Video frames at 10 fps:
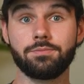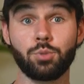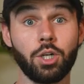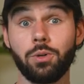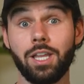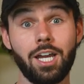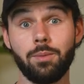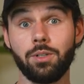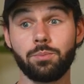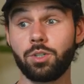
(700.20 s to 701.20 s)
pretty
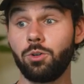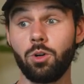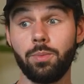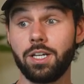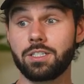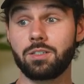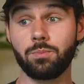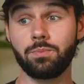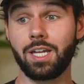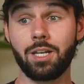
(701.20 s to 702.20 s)
reliable, pretty robust,
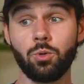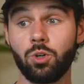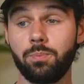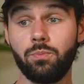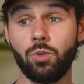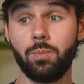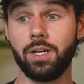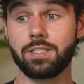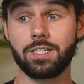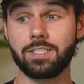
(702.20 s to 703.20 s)
kind of more
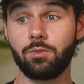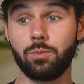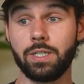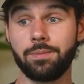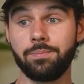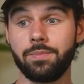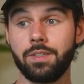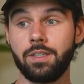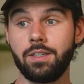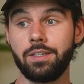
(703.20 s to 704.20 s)
robust than it's ever been.
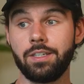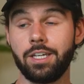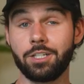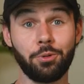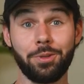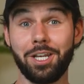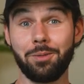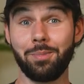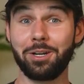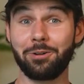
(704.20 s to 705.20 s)
And it's only
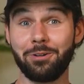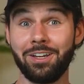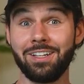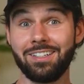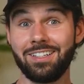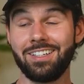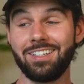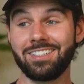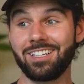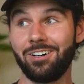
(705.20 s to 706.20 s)
getting better, right?
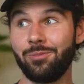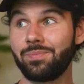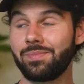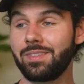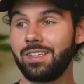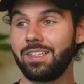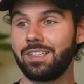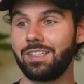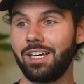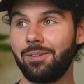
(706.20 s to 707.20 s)
So,
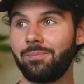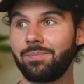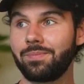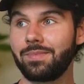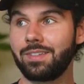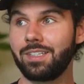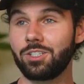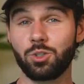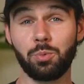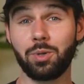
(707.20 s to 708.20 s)
yeah,
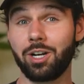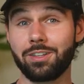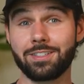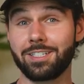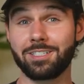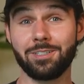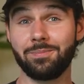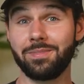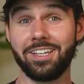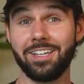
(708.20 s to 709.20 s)
super proud of the
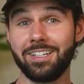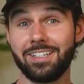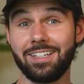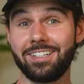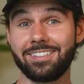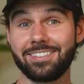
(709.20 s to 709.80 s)
system. And uh,